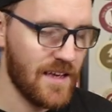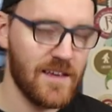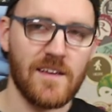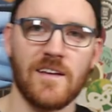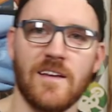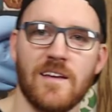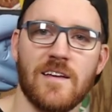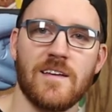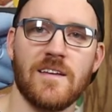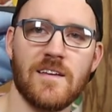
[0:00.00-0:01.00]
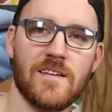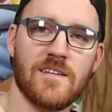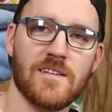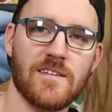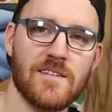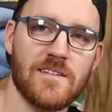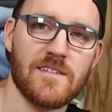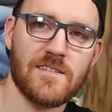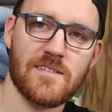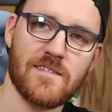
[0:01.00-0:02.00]

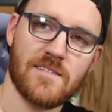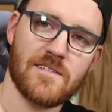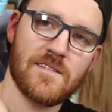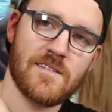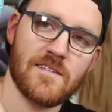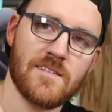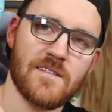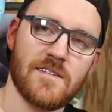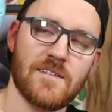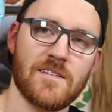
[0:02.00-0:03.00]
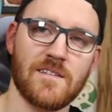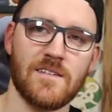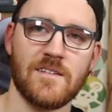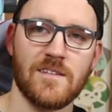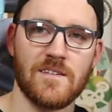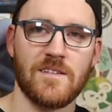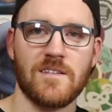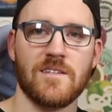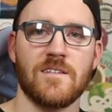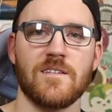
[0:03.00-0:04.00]

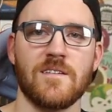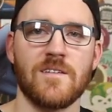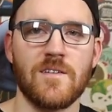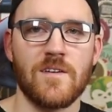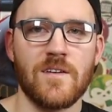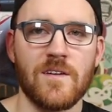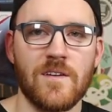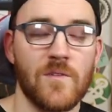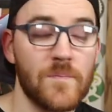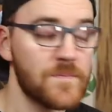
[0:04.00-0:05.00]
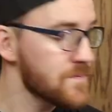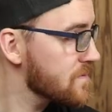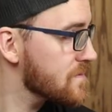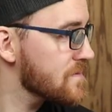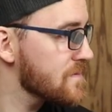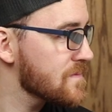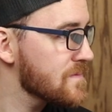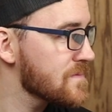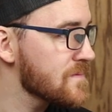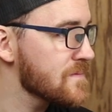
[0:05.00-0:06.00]

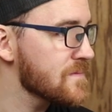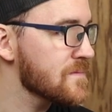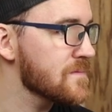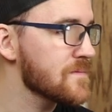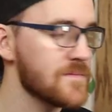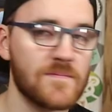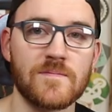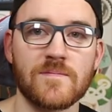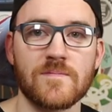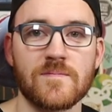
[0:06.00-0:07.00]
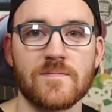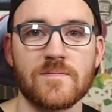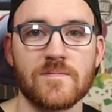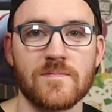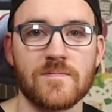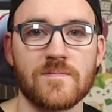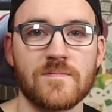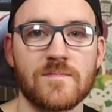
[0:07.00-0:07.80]
No words are spoken by the person on screen.